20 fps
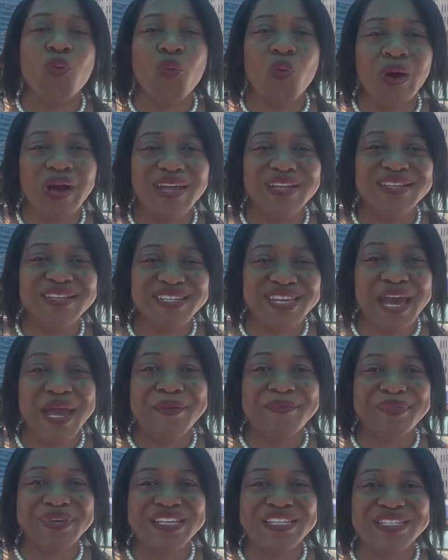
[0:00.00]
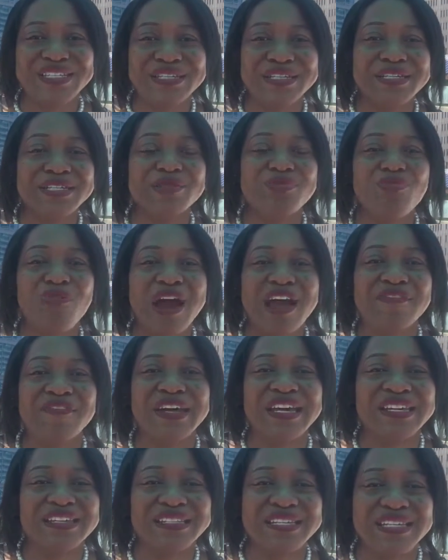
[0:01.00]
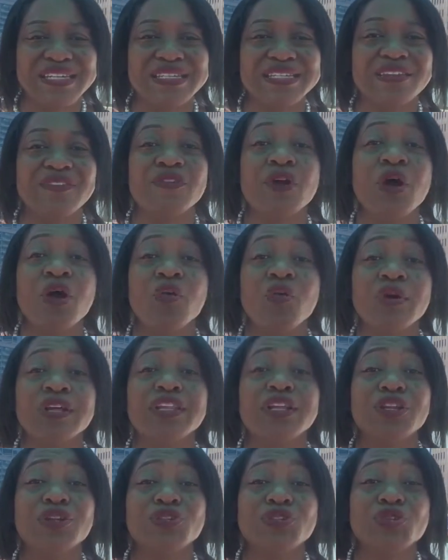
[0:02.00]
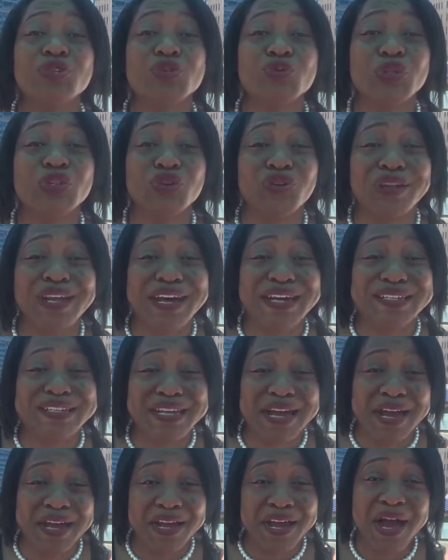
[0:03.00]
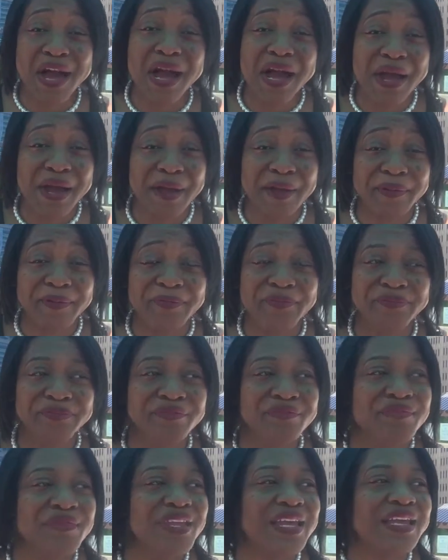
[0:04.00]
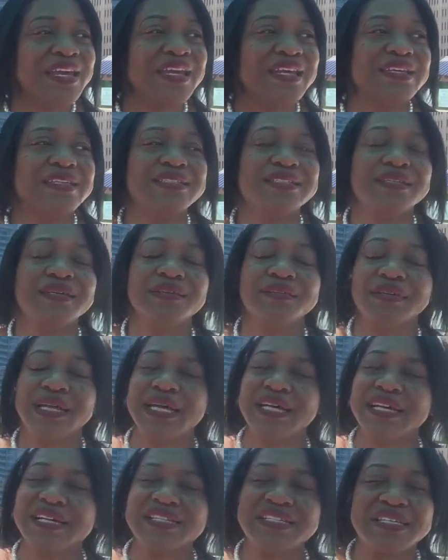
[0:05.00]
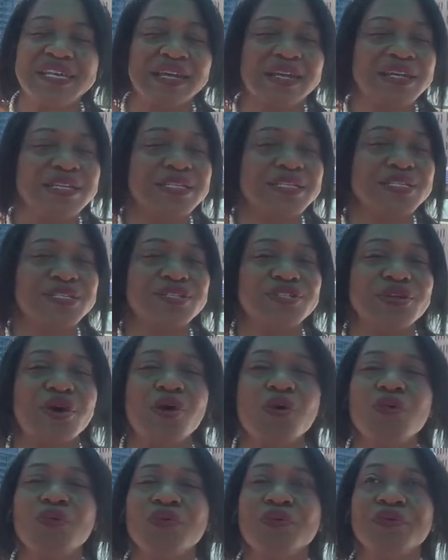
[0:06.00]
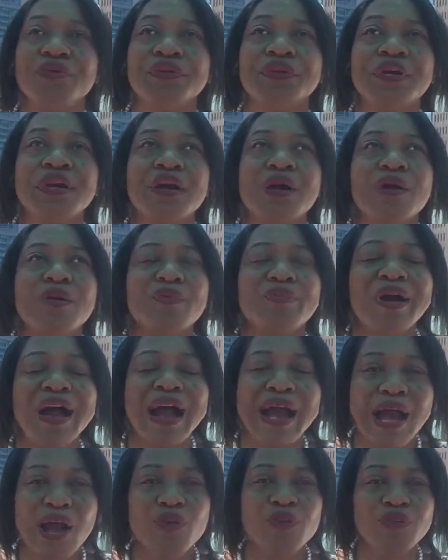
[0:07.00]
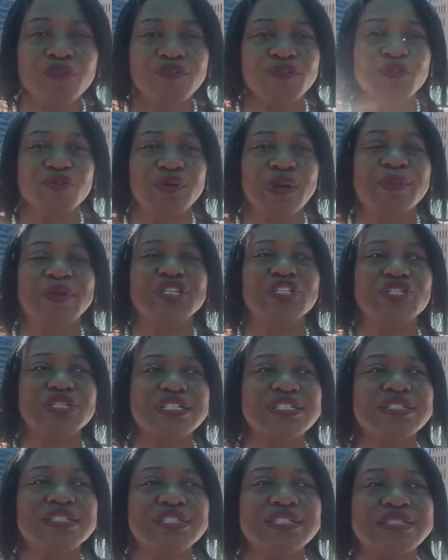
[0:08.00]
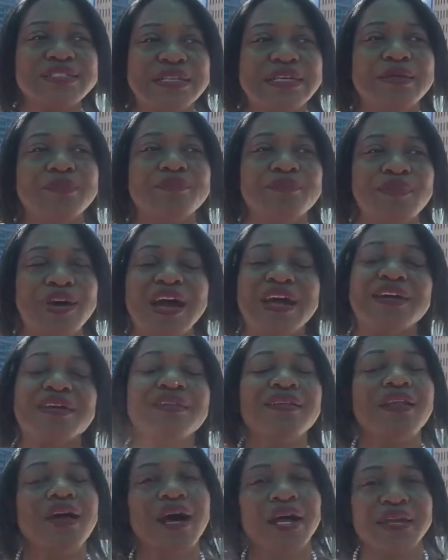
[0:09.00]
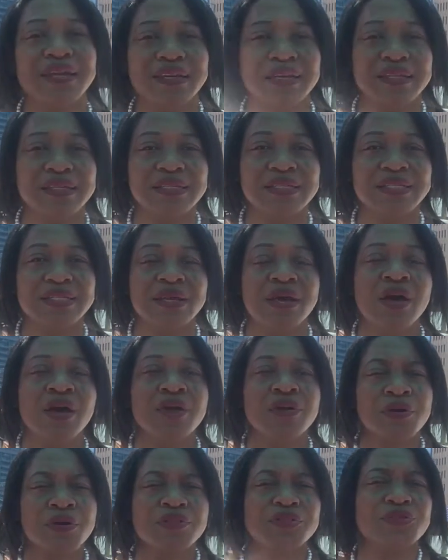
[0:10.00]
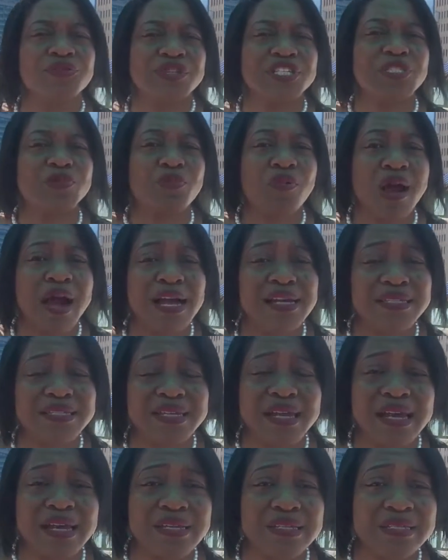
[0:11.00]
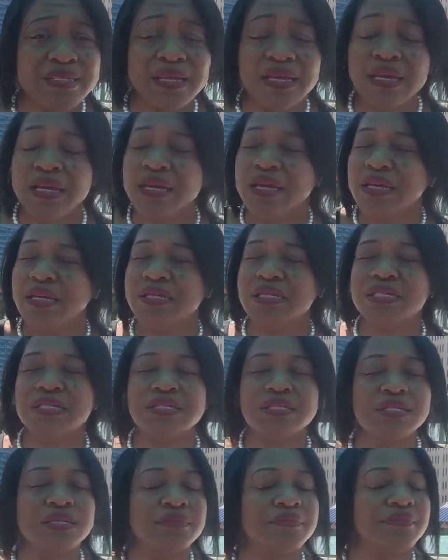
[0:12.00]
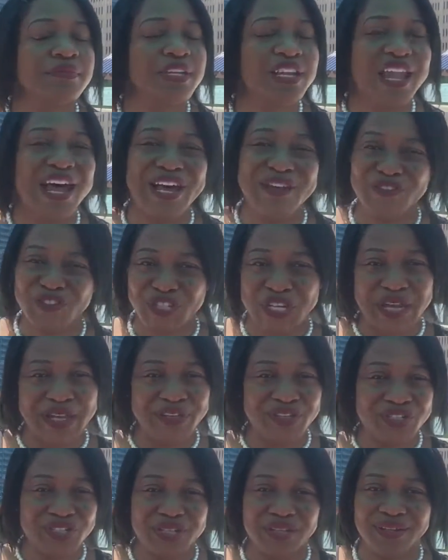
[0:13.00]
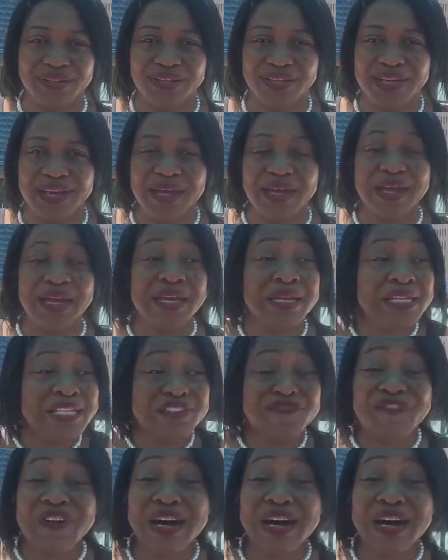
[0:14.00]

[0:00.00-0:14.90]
one day business private intensive with LuxuriousWealthOnline.com. And like I say, it's so powerful. I mean, just to see my clients go through this process is life changing. And it's